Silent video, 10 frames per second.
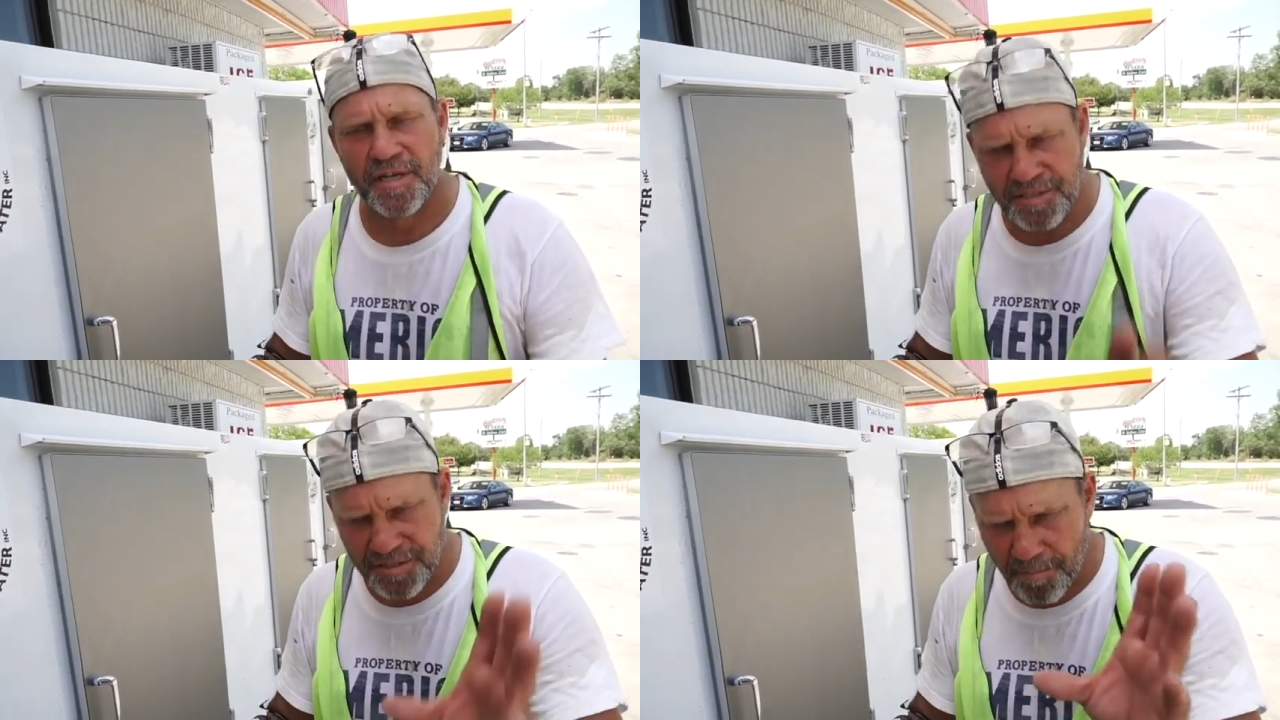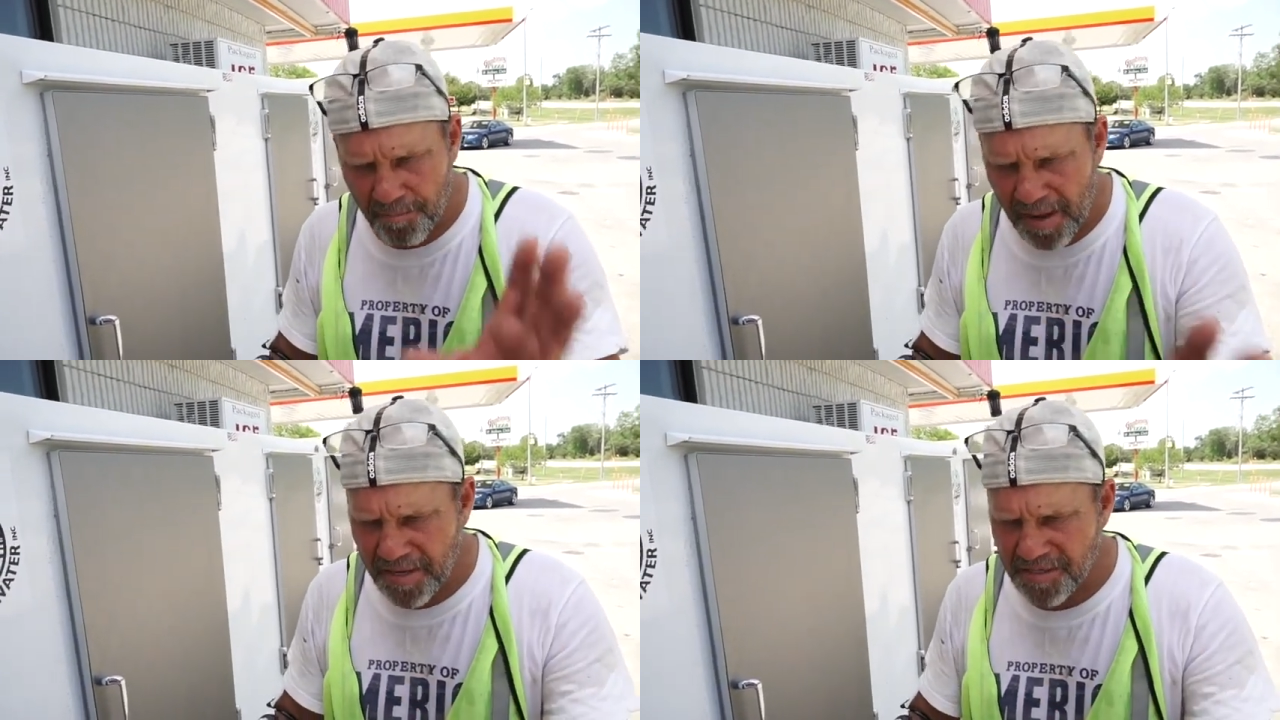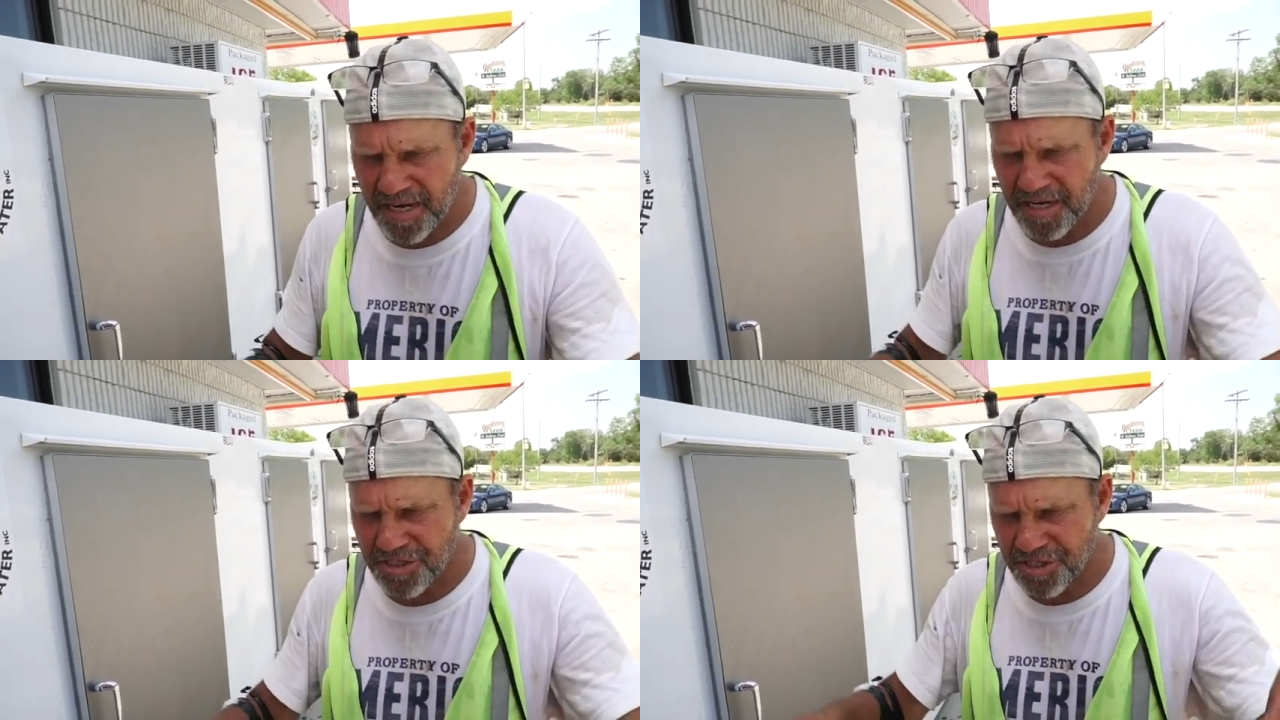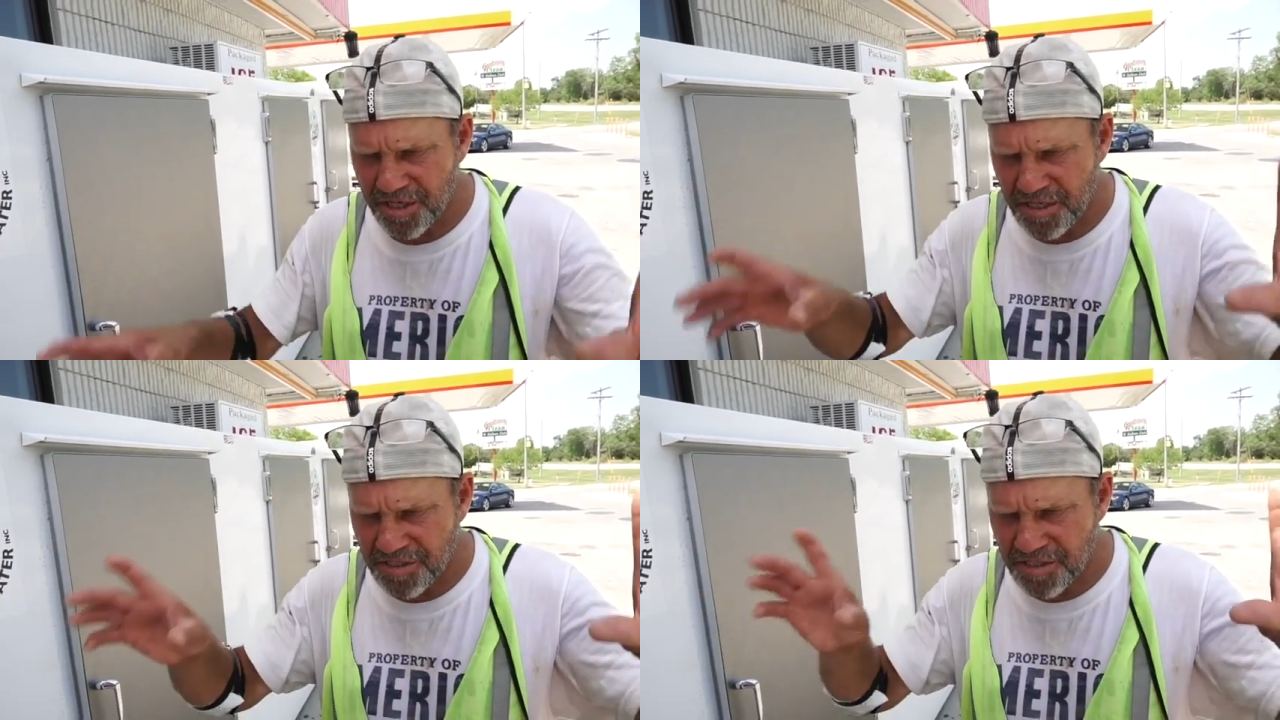It's the
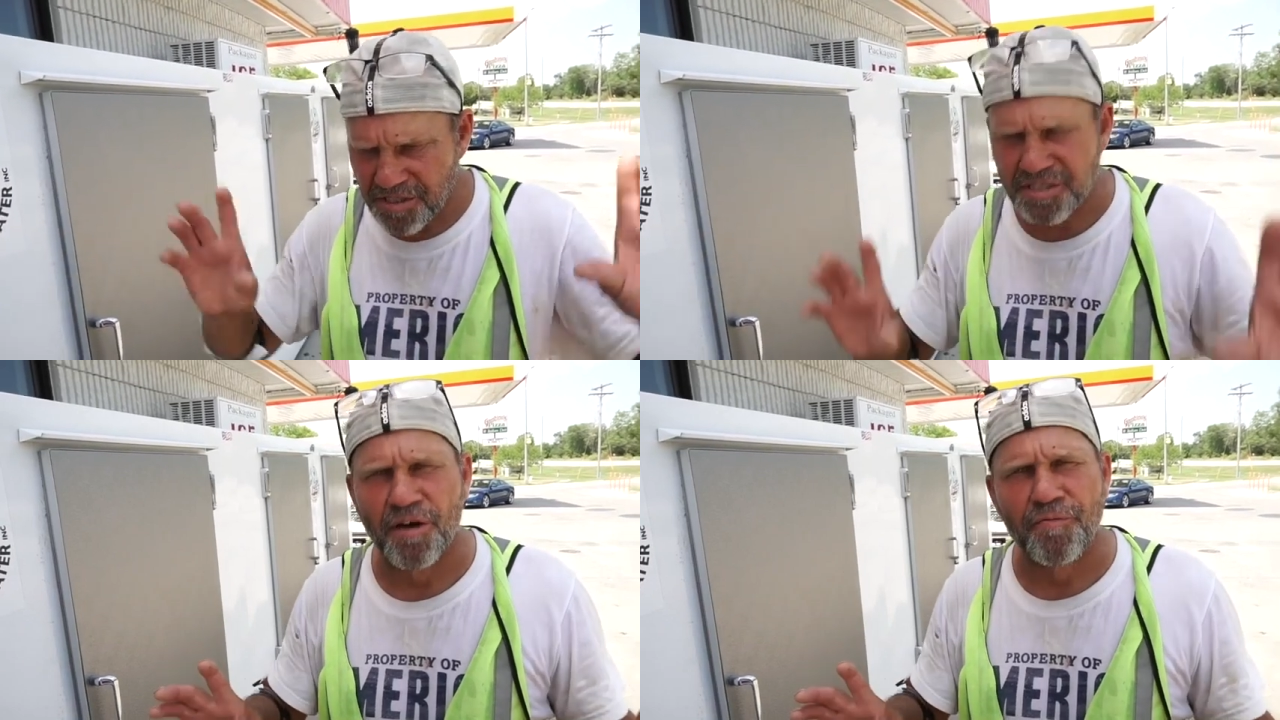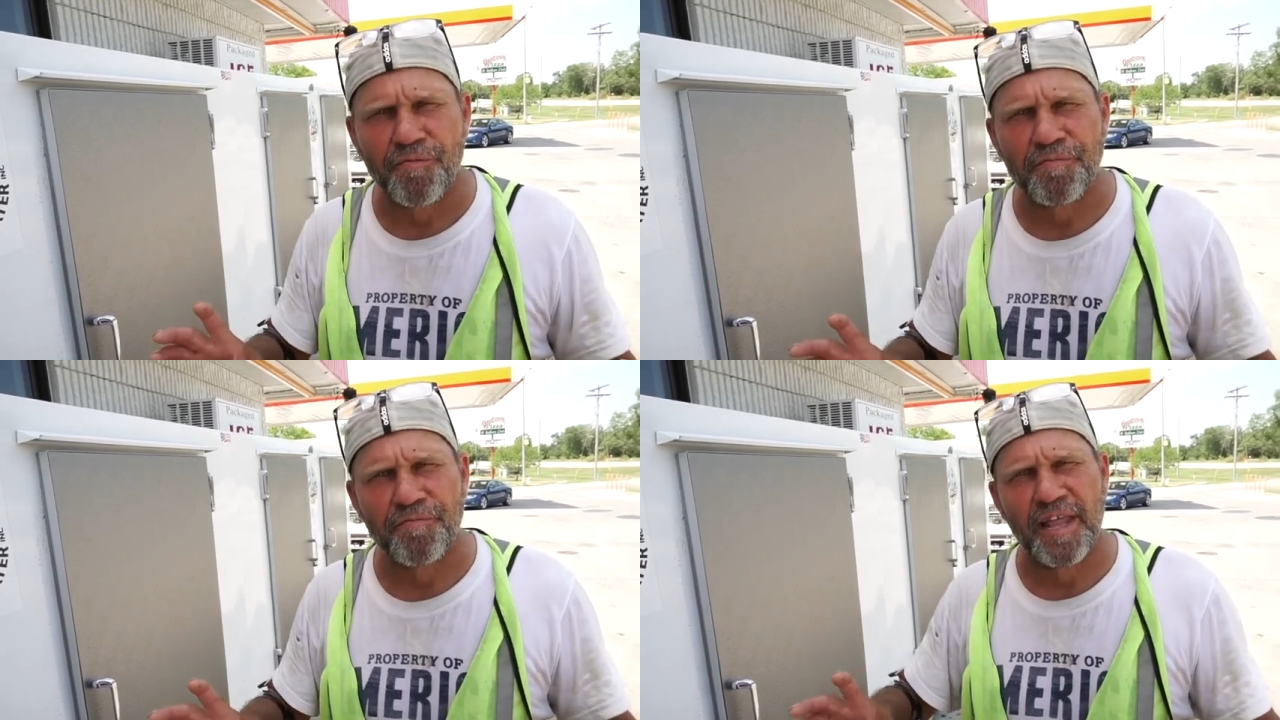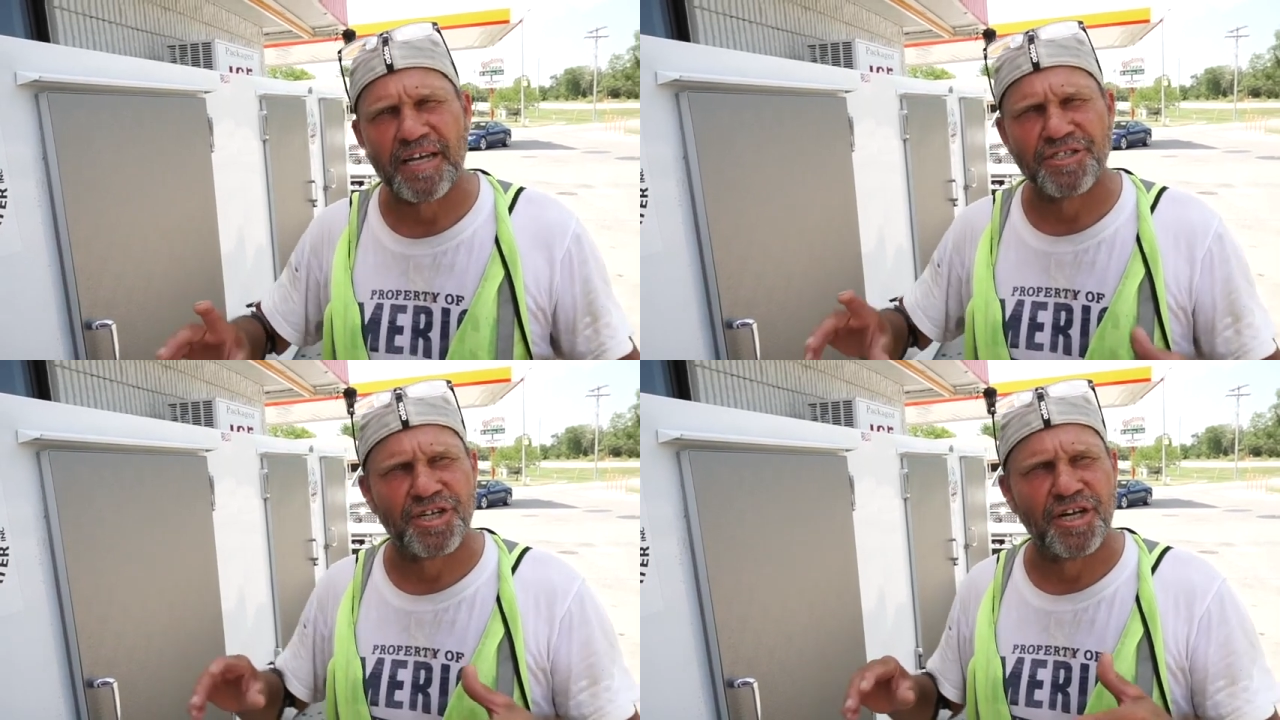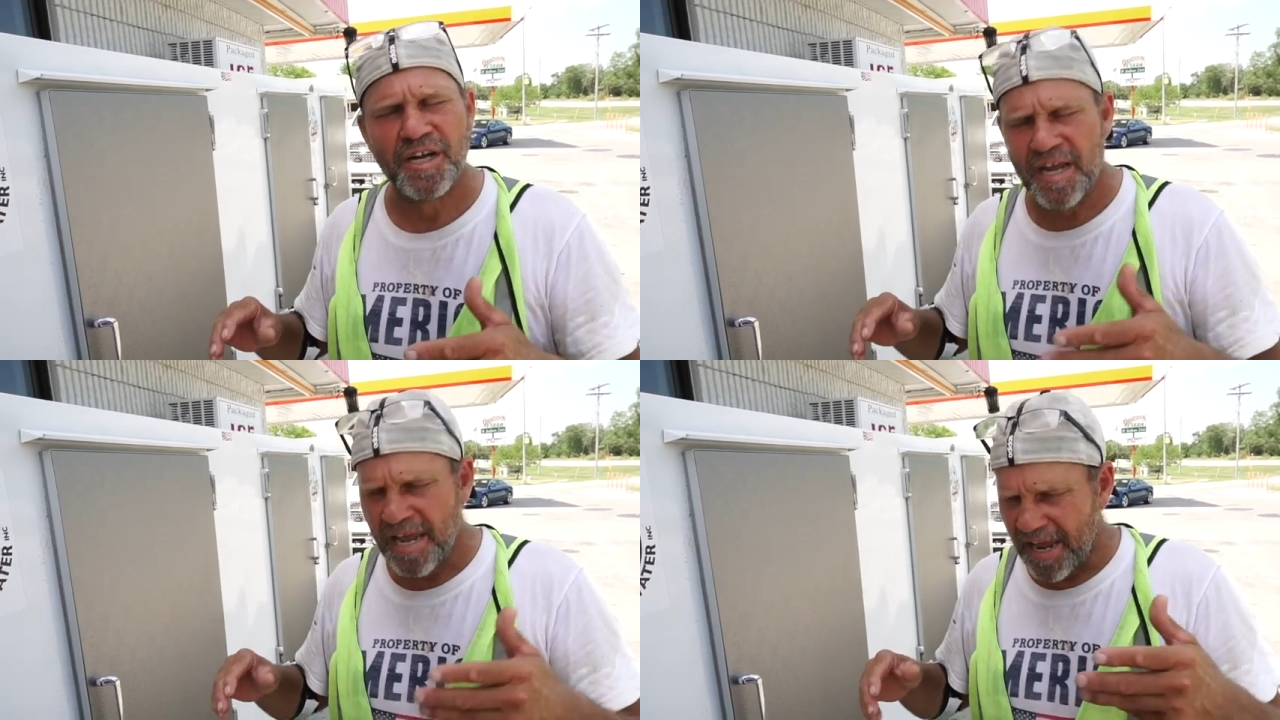meditation, it's the self-reflection,